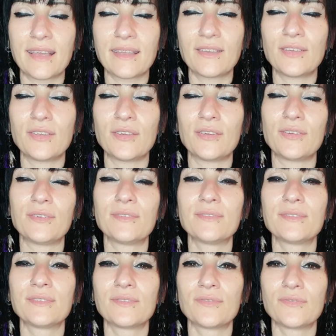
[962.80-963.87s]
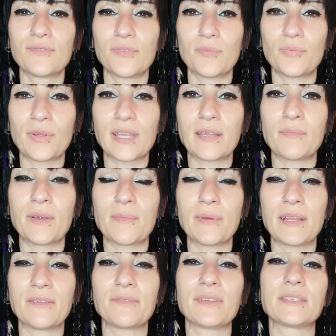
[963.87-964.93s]
Thank you for bringing my
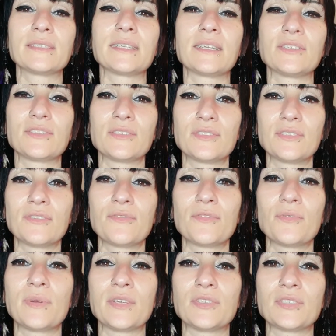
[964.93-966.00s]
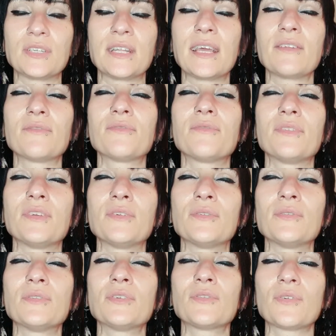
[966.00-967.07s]
manifestation to fruition, and
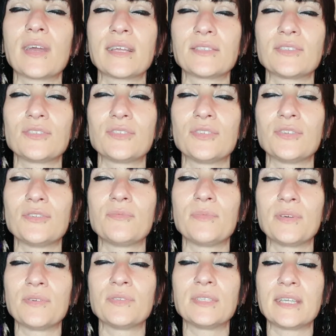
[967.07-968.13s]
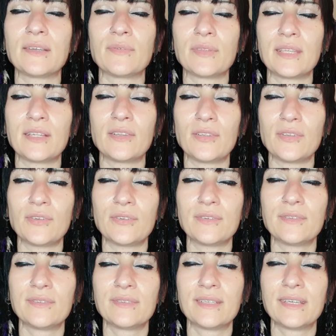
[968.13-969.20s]
feel the gratitude building within you
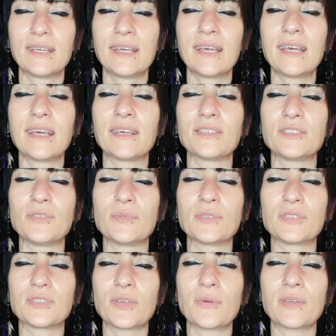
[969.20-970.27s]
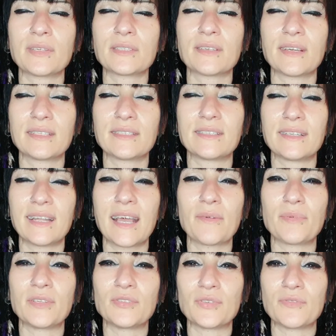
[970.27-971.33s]
as you are so excited and
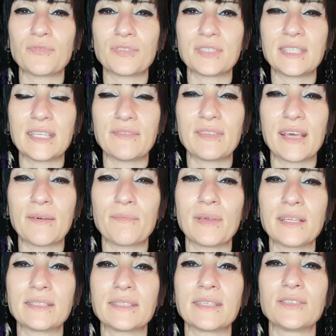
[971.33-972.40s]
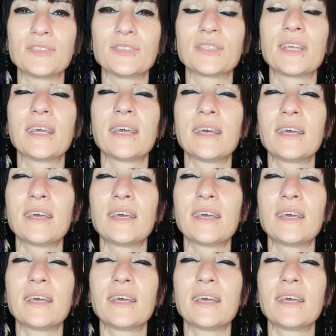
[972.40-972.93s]
happy to have received that message.